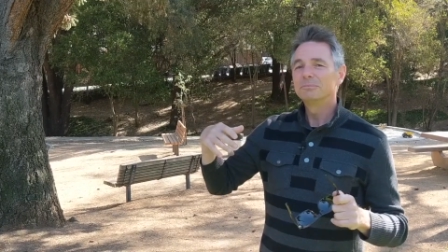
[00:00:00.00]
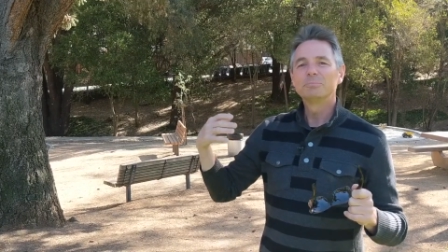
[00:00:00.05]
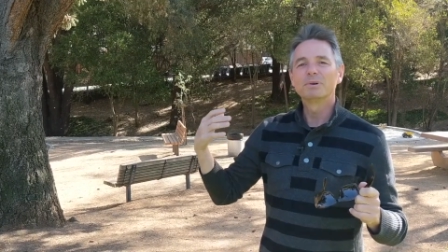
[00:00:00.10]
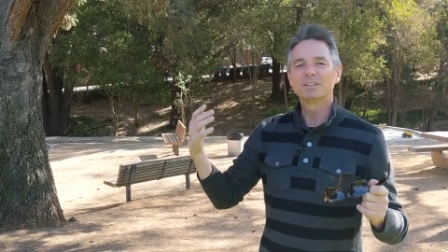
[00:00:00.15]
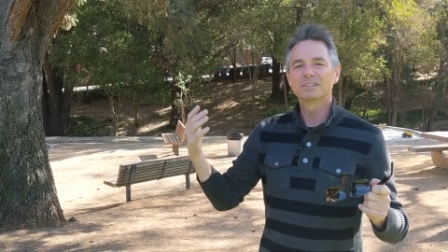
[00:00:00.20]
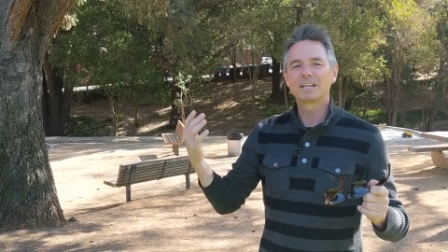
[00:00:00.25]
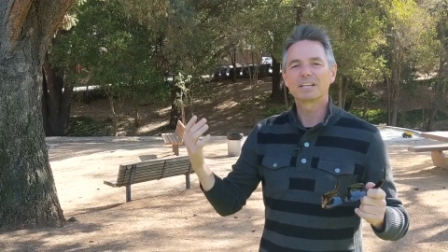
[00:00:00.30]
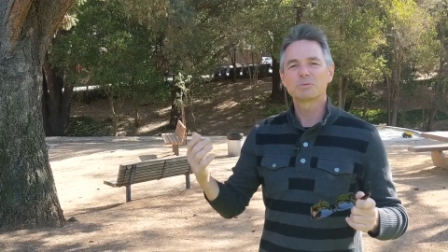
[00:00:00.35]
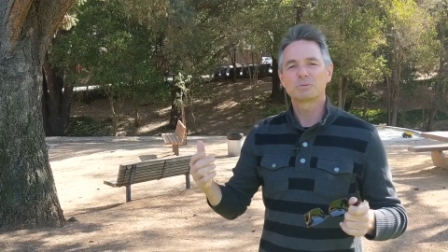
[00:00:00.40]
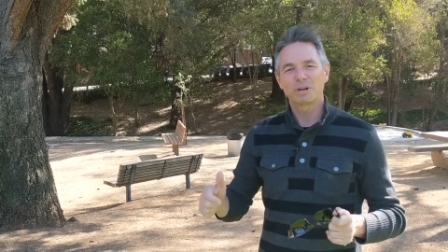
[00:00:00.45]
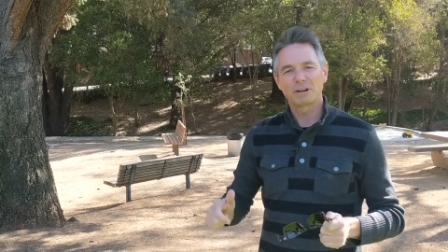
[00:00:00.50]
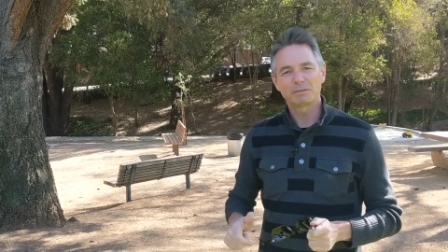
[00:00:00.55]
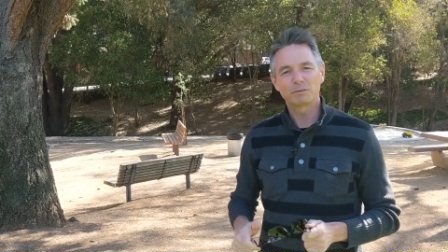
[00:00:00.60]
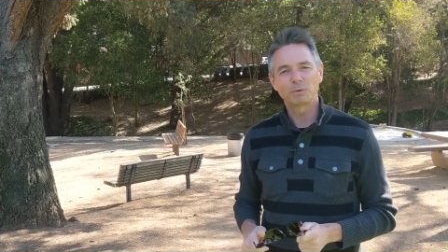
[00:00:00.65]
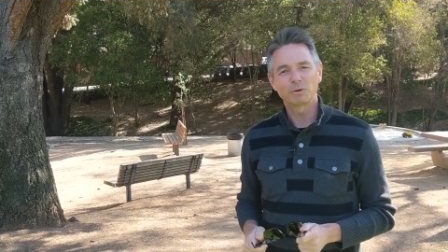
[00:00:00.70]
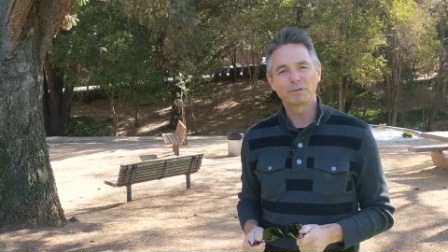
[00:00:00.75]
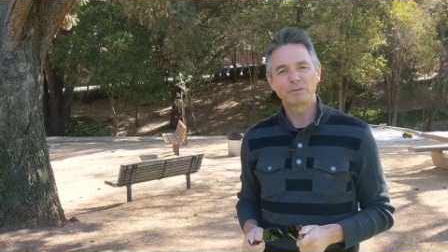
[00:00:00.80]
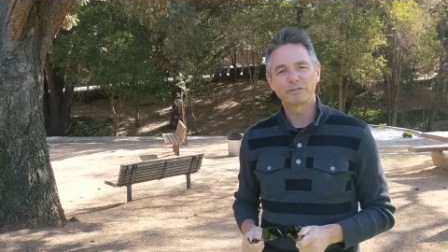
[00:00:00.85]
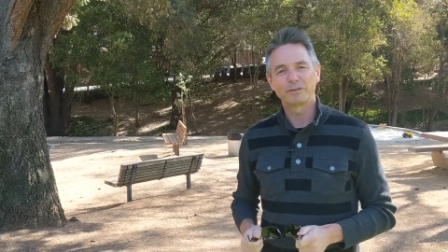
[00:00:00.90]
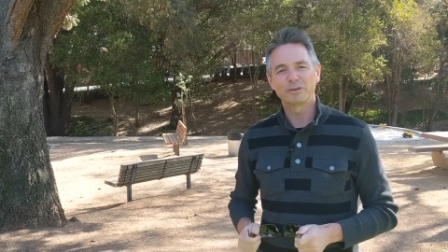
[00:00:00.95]
but that's what
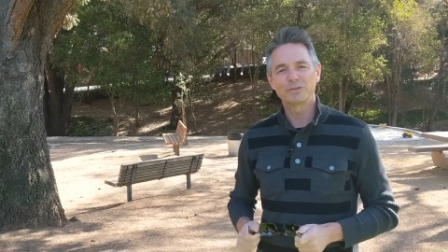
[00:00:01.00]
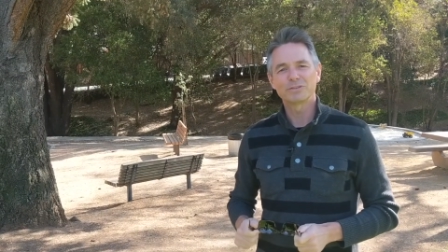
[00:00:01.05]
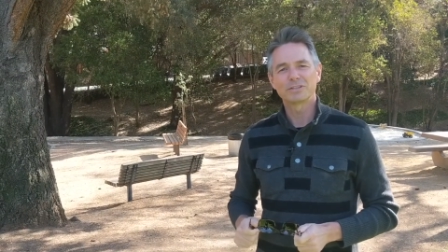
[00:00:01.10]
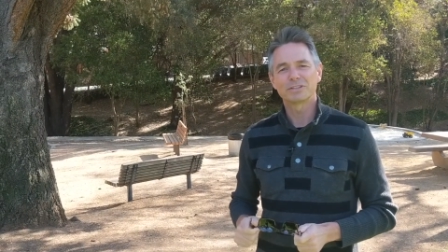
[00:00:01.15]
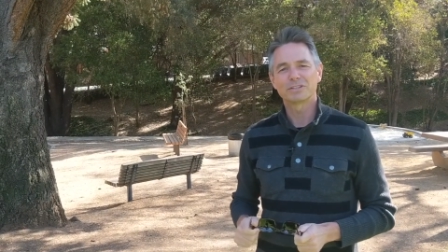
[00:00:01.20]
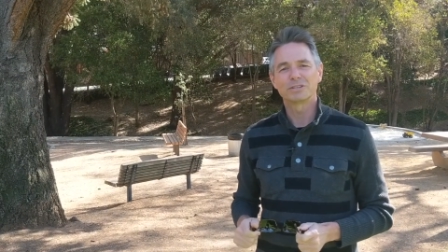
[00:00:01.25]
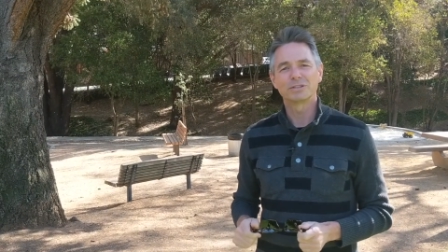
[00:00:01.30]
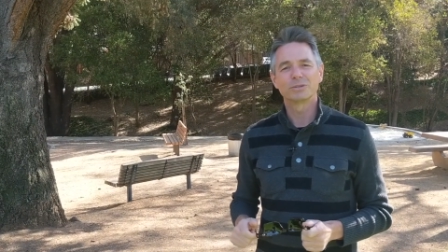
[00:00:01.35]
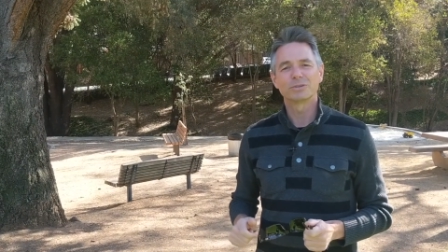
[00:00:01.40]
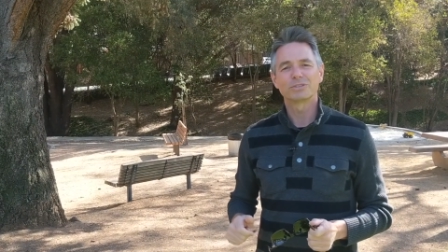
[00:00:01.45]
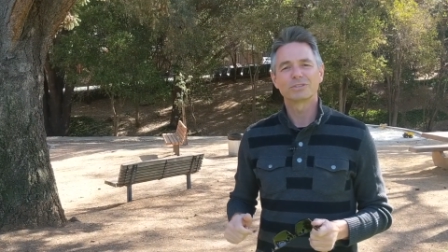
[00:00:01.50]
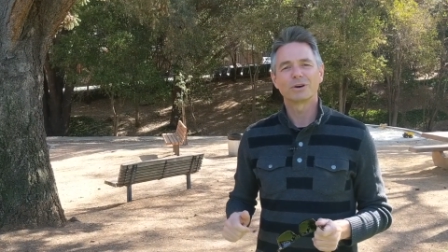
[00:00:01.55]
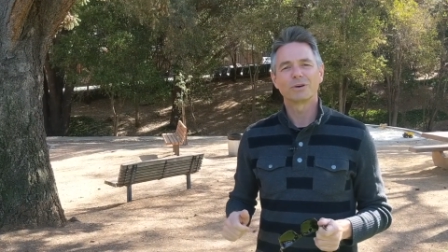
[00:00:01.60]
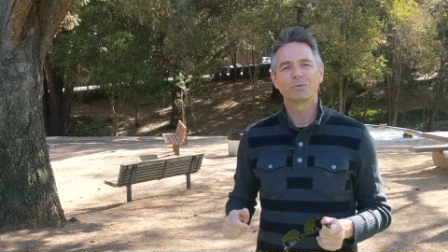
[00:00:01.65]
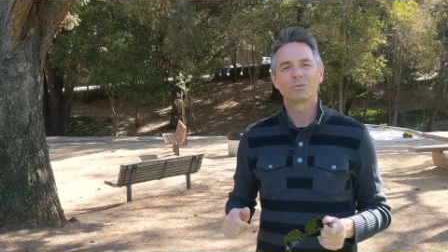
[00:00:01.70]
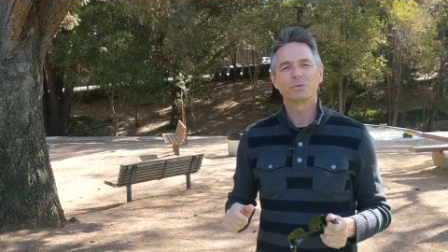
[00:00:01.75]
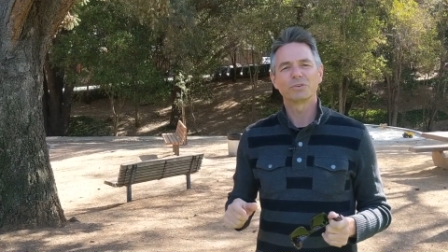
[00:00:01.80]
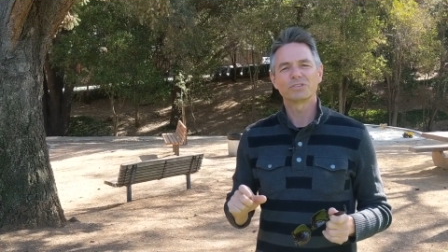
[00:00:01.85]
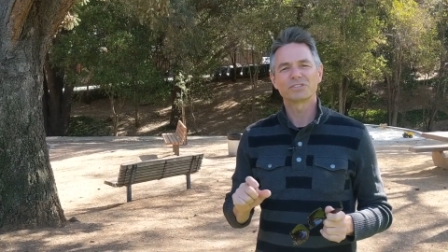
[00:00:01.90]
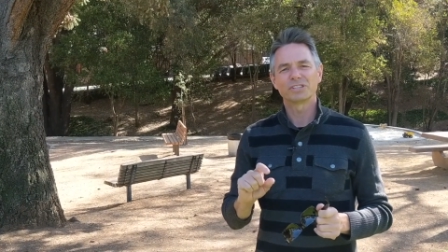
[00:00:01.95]
everyone refers it to. So
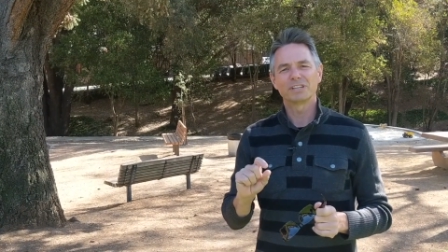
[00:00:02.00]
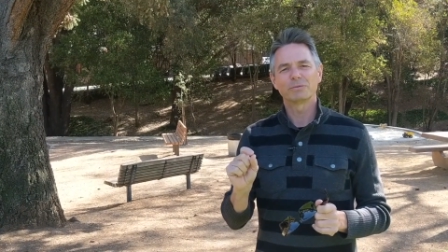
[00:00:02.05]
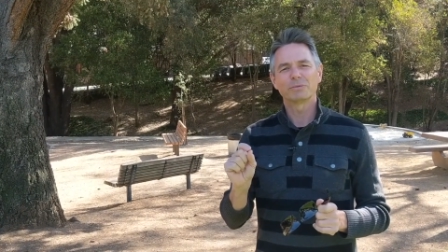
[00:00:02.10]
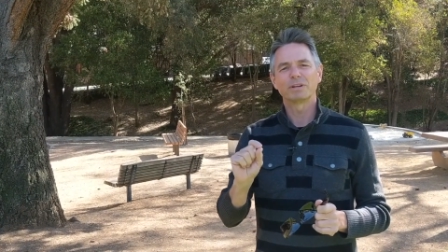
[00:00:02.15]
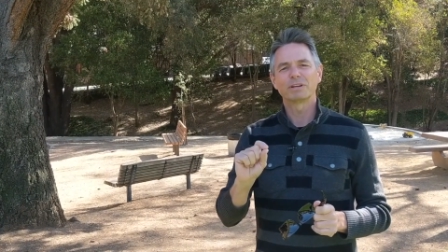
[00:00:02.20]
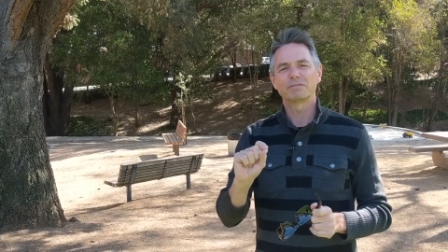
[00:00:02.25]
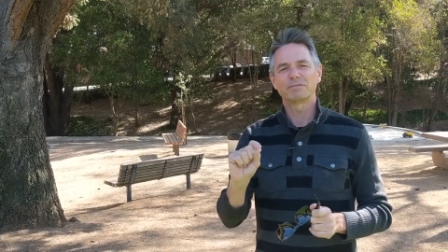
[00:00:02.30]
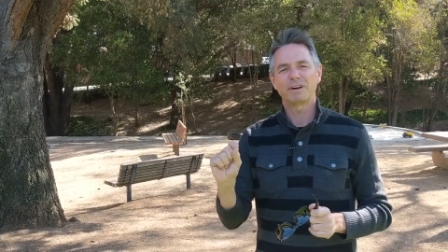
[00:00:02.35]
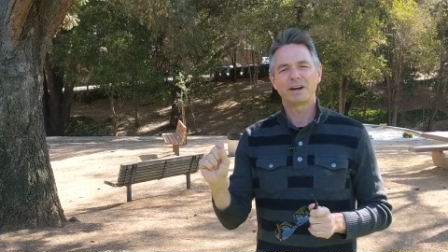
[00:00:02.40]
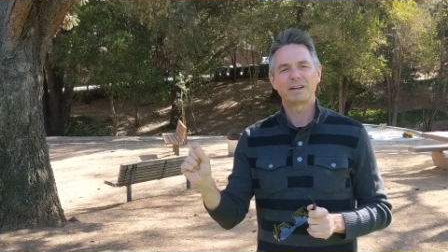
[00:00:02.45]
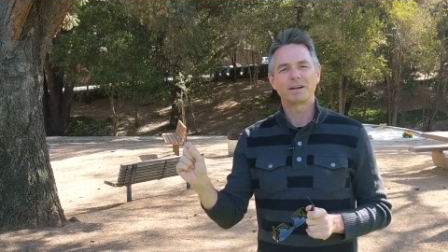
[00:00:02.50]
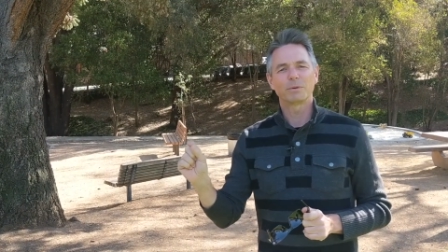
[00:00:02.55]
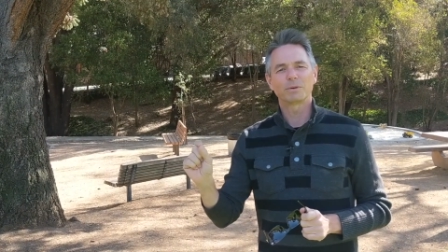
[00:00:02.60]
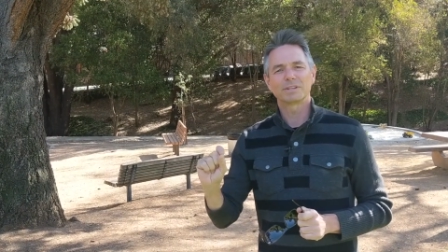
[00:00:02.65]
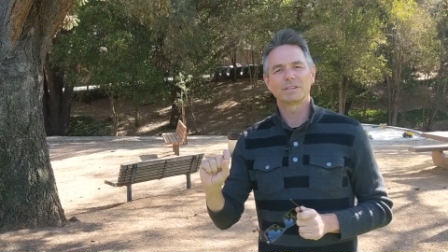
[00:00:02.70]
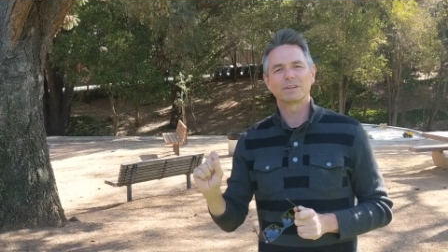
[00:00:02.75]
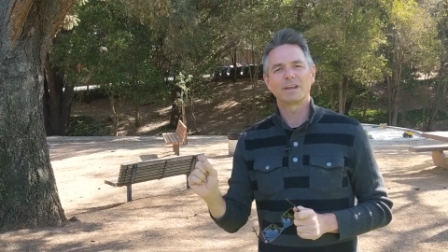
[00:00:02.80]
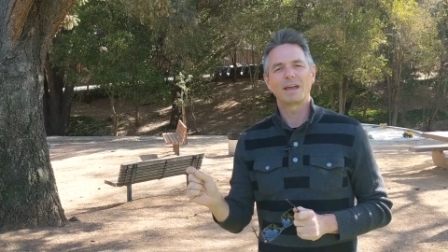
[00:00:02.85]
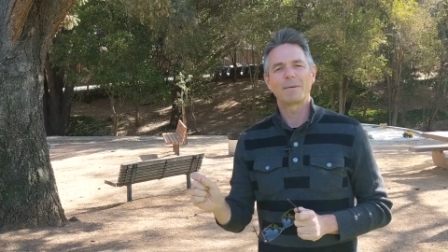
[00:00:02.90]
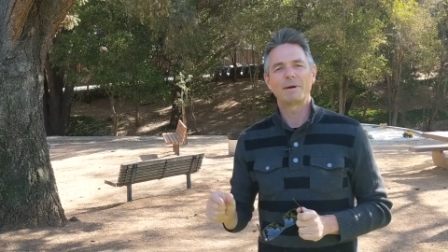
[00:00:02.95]
we'll see if we can find out
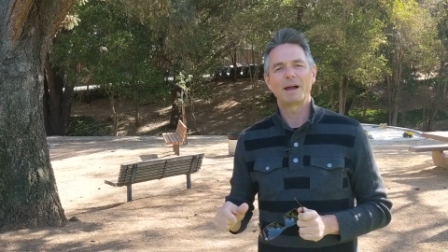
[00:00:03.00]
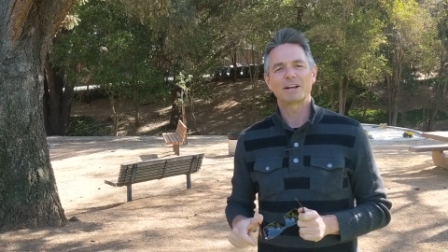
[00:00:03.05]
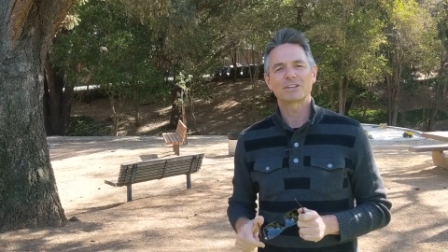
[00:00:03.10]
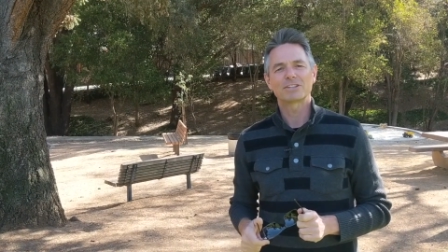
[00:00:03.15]
what the name